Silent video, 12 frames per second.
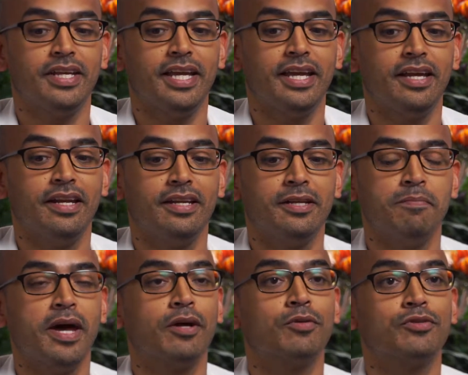And in
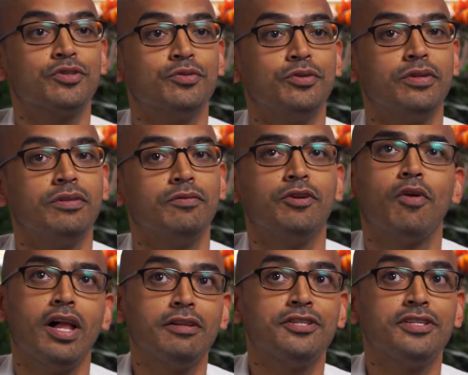medical school,
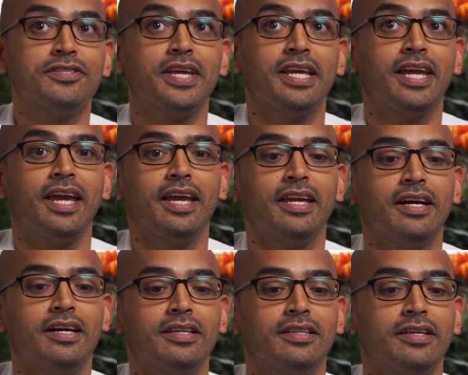neurology is like
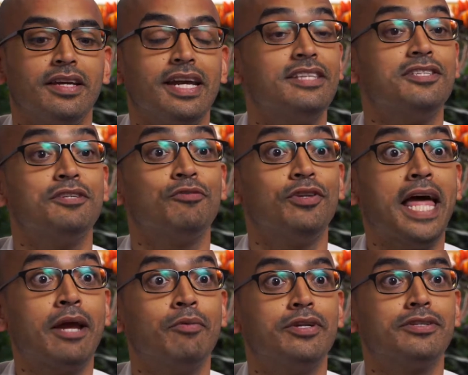it's a different
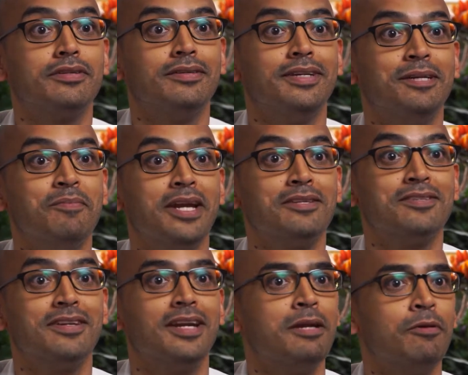language in
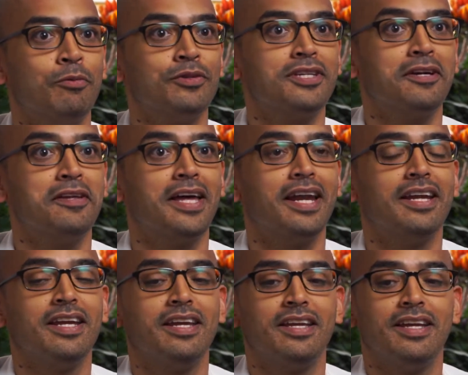medicine, and anybody will tell you that.
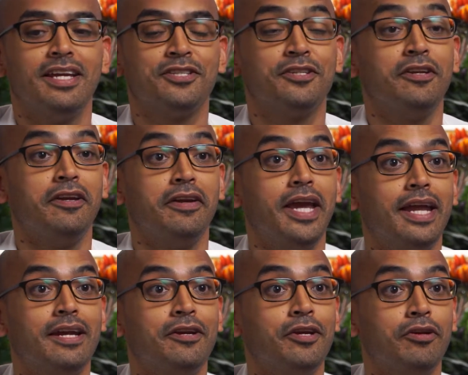It's either you
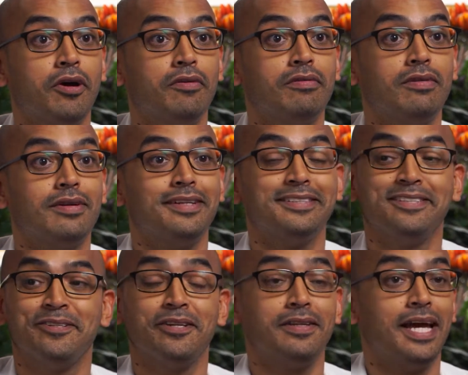get it or you don't. It's
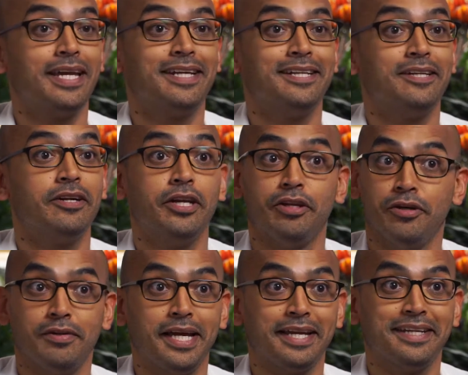either you like it or you
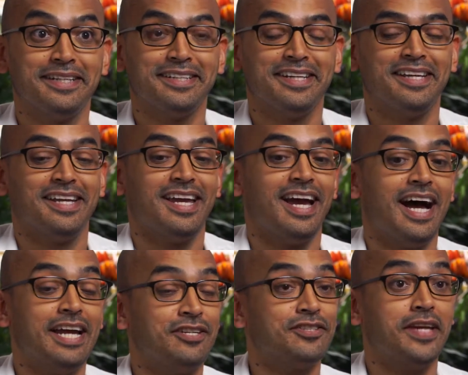don't like it.
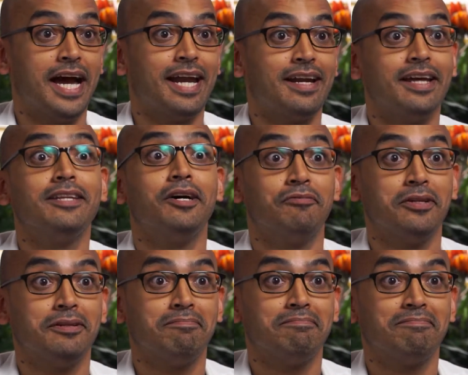I just got it and I loved
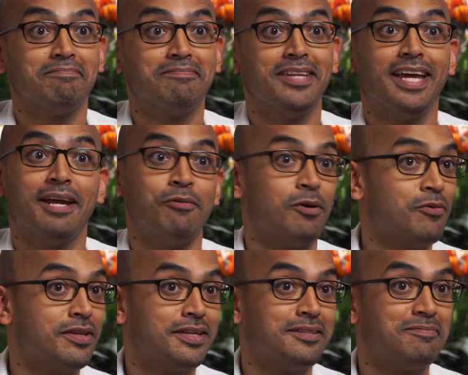it, and I went
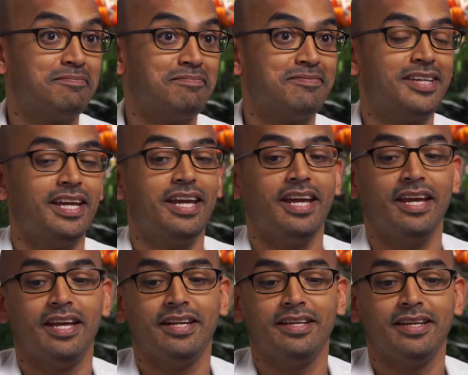with it,
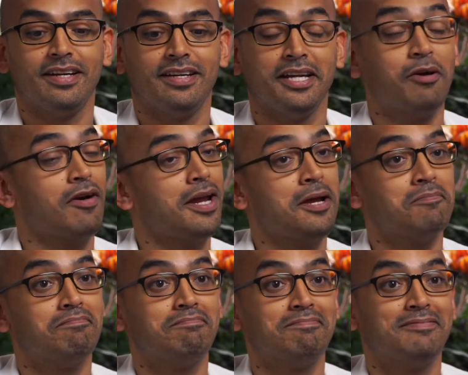and here I
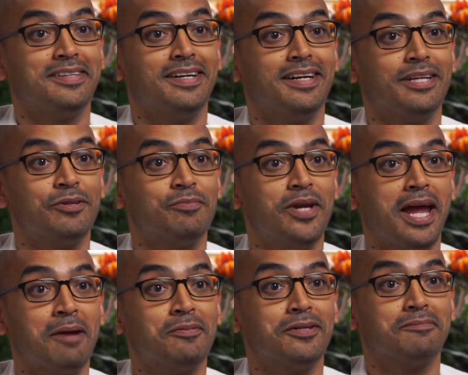am. I couldn't be
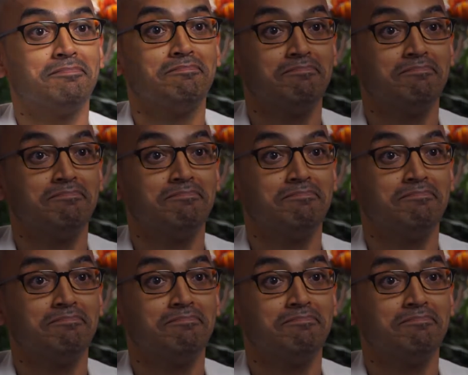happier.